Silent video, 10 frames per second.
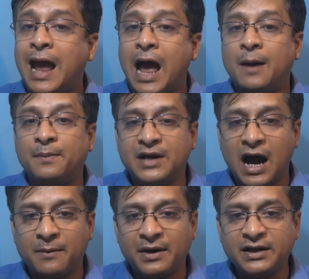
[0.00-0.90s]
have
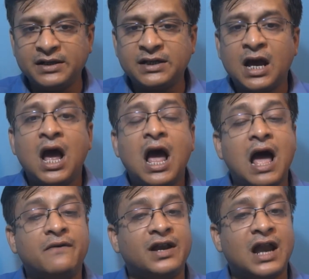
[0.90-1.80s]
diabetes,
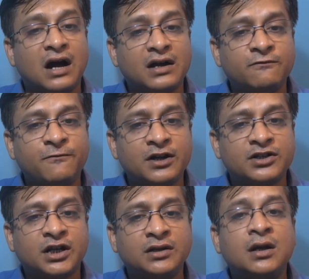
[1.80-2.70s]
have a lung
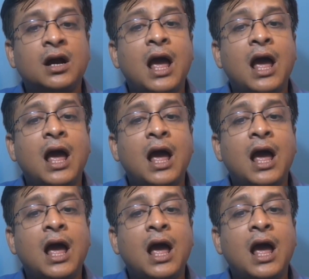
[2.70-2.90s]
infection,